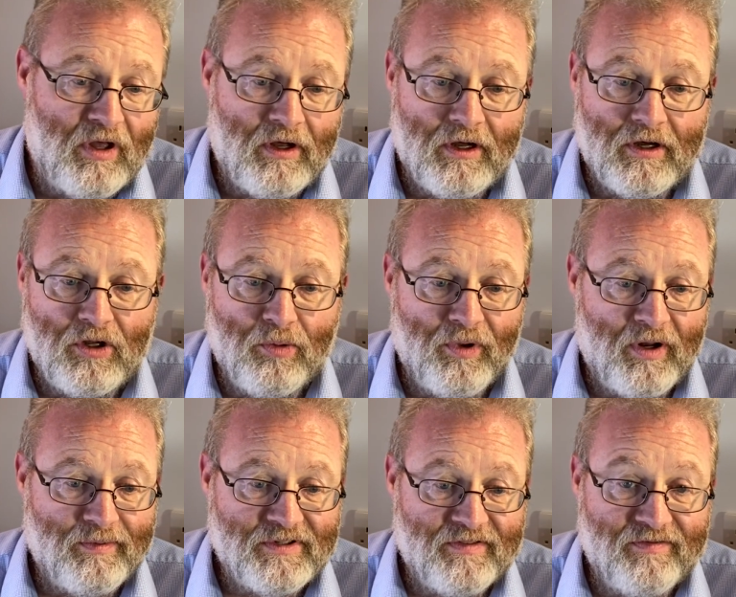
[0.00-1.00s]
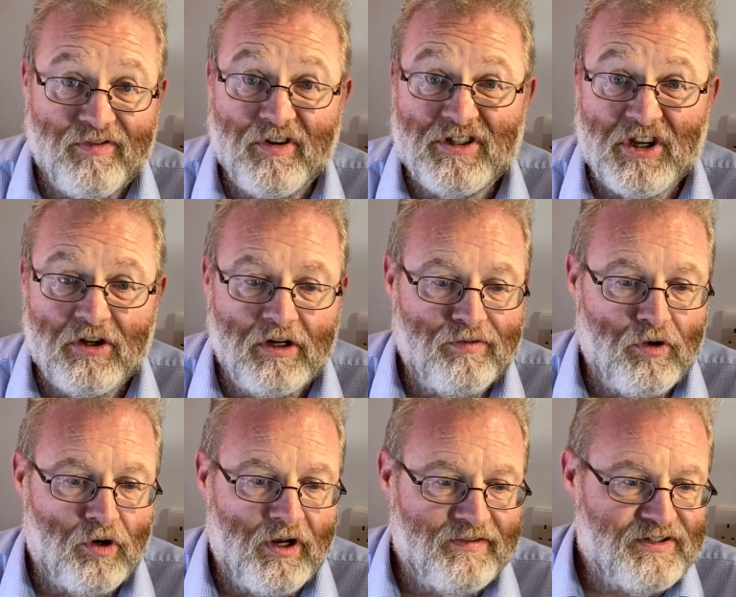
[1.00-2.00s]
You can put up as a vertical if you've
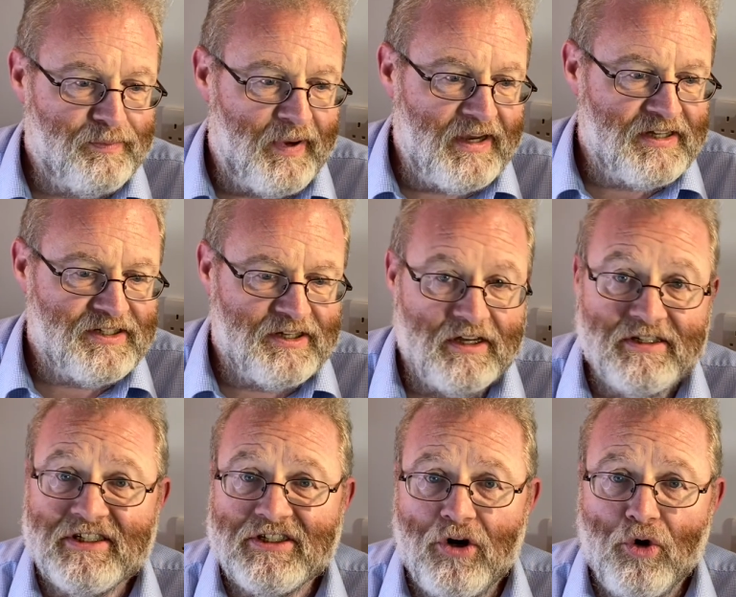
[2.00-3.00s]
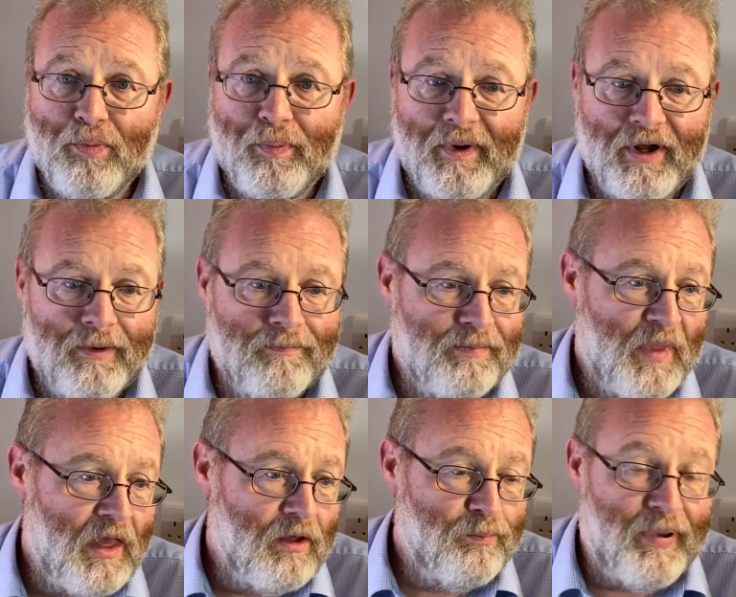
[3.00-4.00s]
got enough space, a sloper,
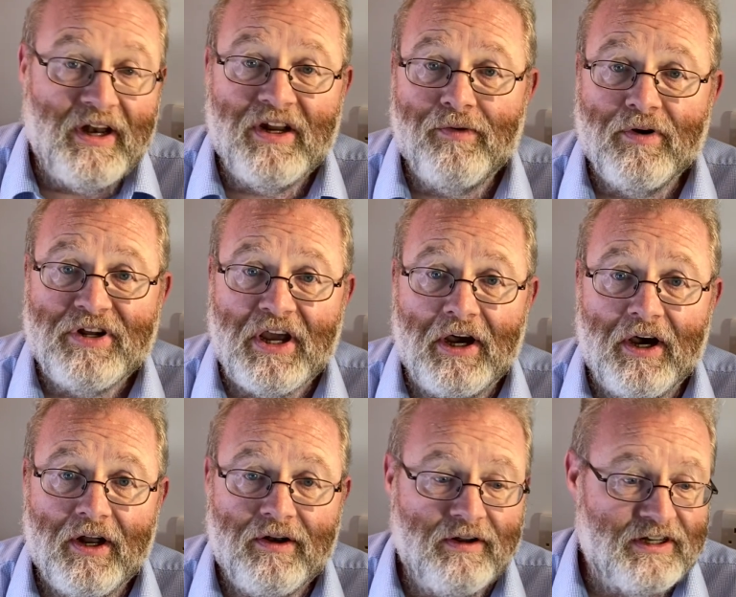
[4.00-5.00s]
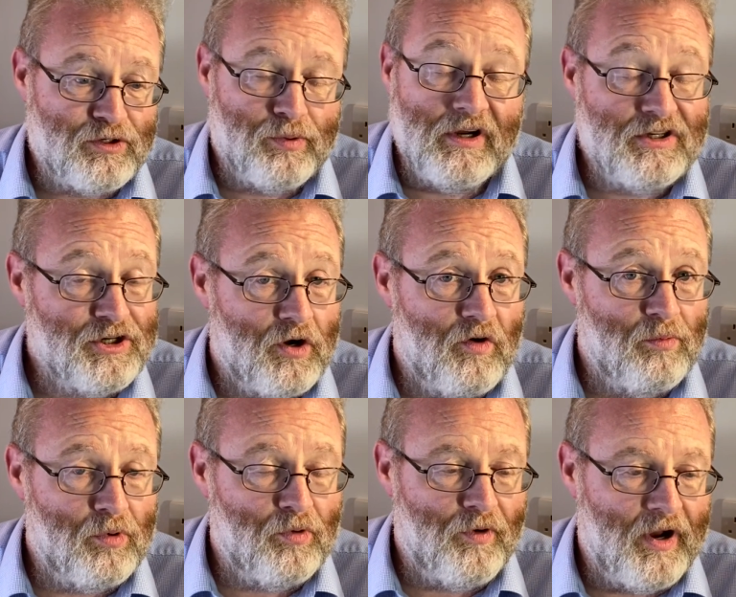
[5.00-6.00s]
bend it around your garden. It's quite
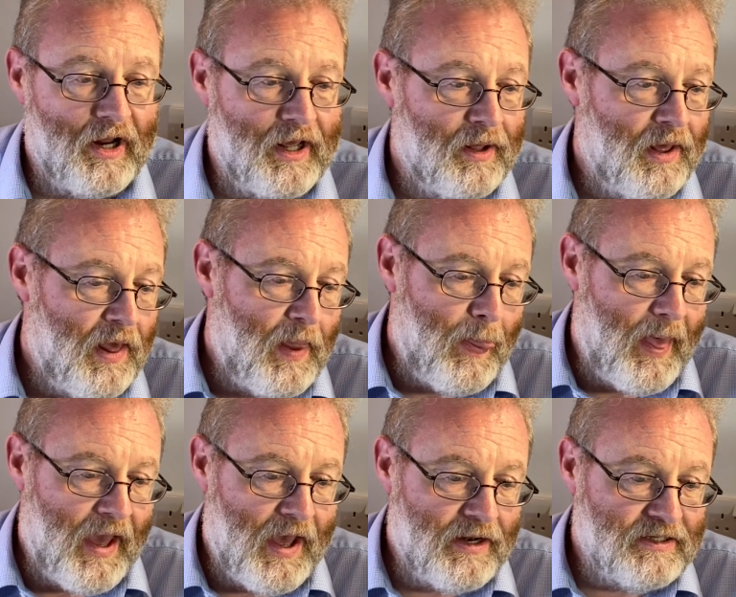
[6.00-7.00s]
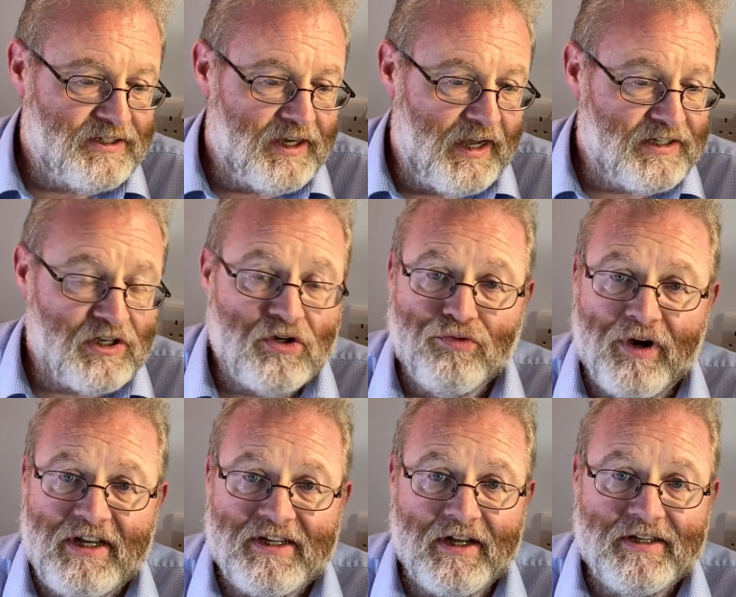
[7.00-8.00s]
tolerable, really. And it's a
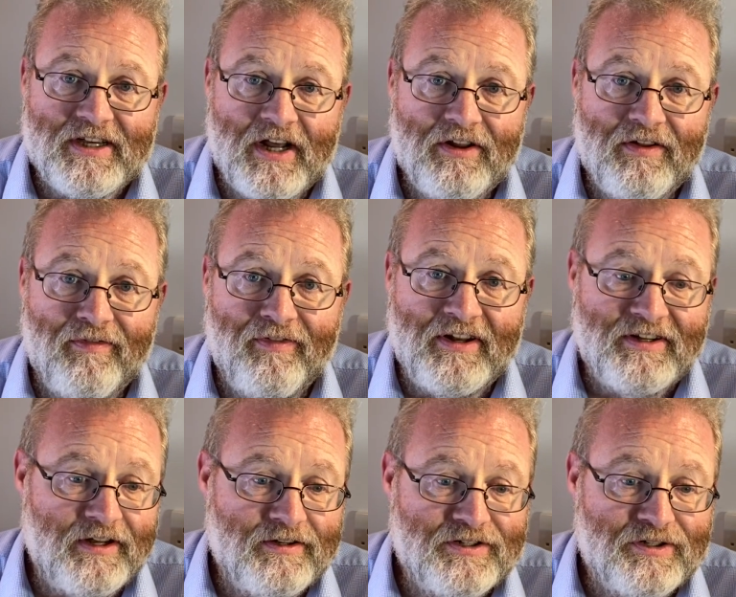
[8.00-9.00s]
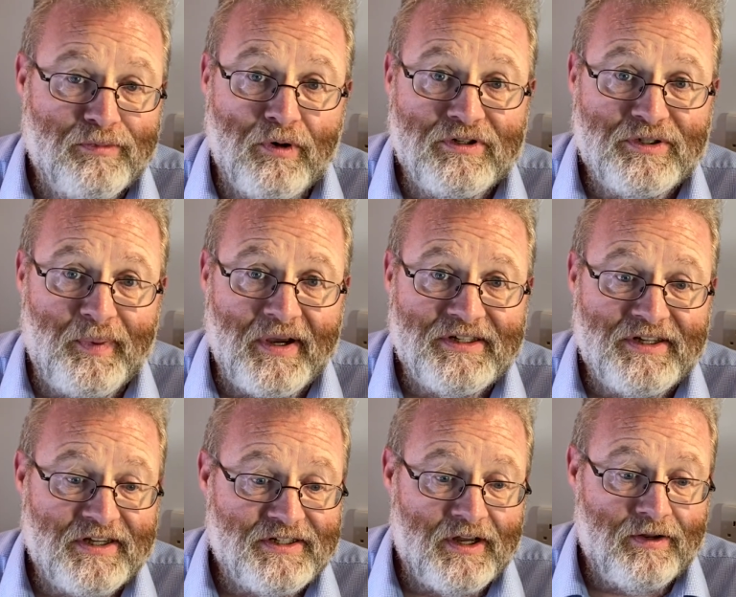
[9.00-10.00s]
great antenna to fit into most
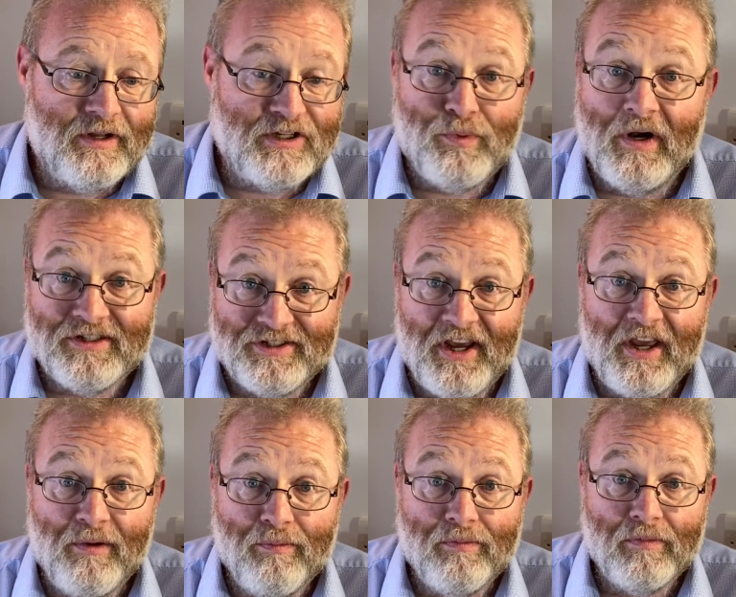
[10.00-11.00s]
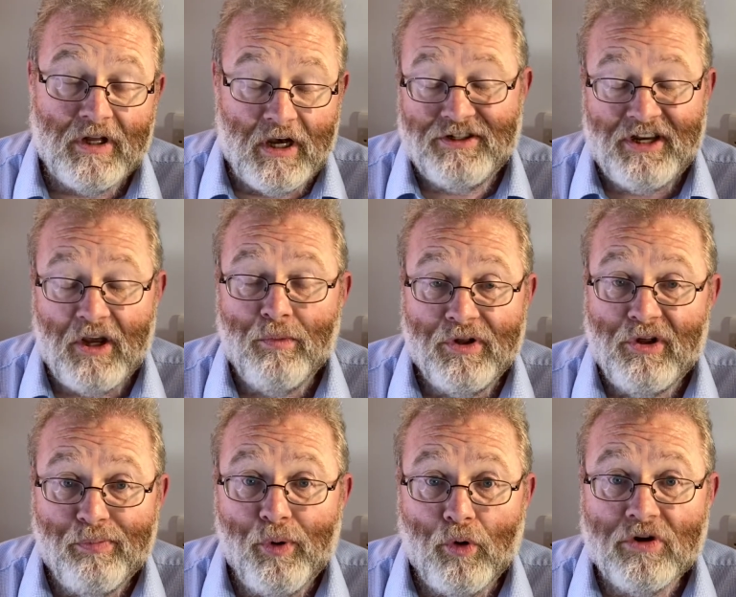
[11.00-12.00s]
spaces, and as well as taking with you
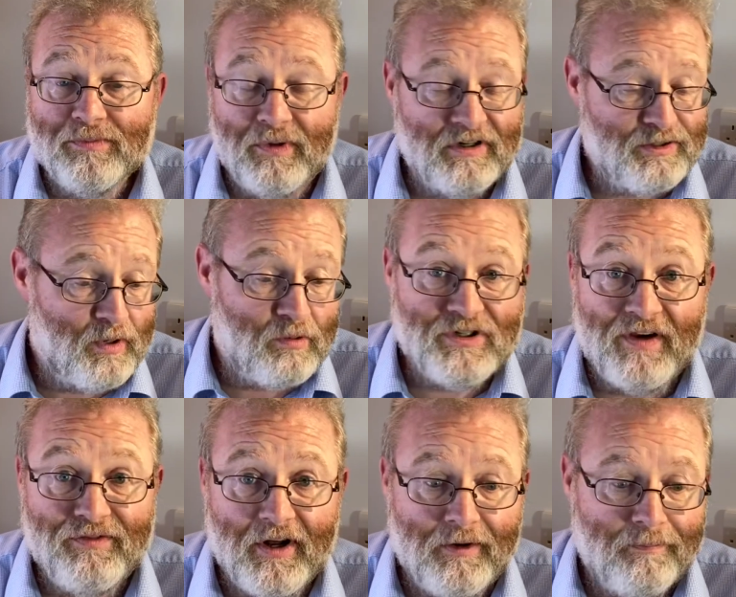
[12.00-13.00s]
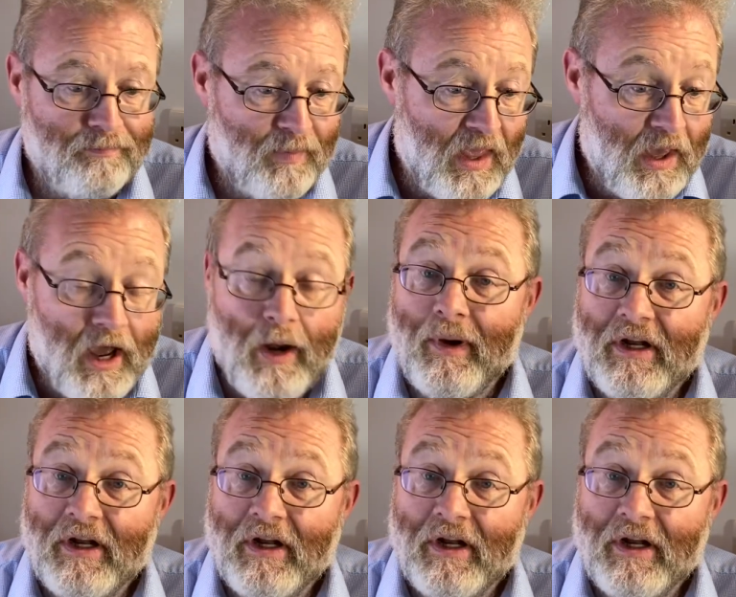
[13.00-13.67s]
portable as well, which I've done. Anyway,